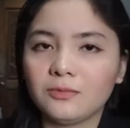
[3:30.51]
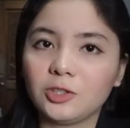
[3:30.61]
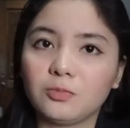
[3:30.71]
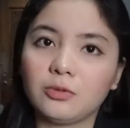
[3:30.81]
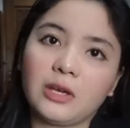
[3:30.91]

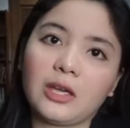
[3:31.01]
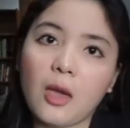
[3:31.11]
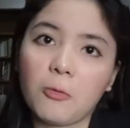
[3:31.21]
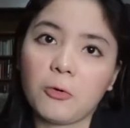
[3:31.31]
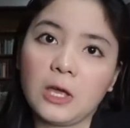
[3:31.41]
just put my
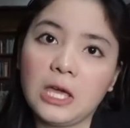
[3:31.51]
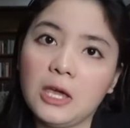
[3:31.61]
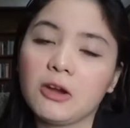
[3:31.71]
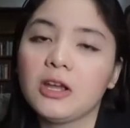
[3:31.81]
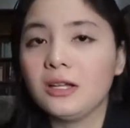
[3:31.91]
camera
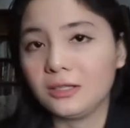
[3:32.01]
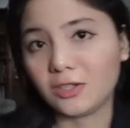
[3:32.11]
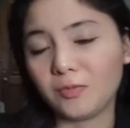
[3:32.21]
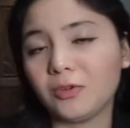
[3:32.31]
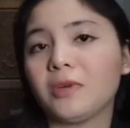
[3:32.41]
here,
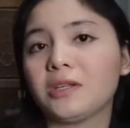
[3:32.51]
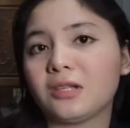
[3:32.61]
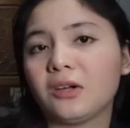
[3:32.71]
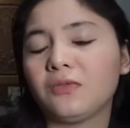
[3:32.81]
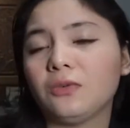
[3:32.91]
just put my
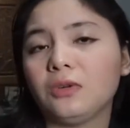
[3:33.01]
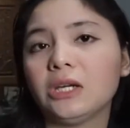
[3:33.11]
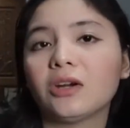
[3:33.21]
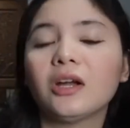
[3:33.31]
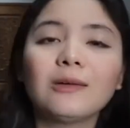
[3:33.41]
cell phone
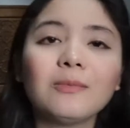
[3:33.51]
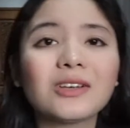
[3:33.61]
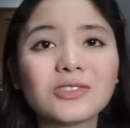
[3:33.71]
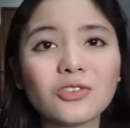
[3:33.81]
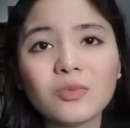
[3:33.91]
here,
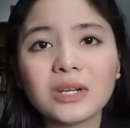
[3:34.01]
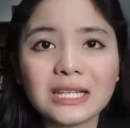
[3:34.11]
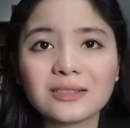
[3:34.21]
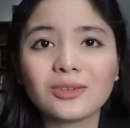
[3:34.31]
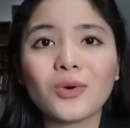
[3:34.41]
because
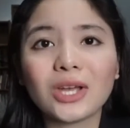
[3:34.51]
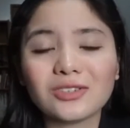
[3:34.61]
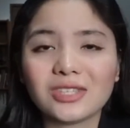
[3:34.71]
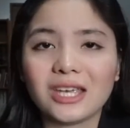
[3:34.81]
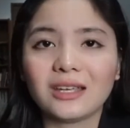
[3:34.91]
nobody is going to
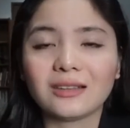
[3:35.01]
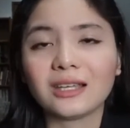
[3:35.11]
take it.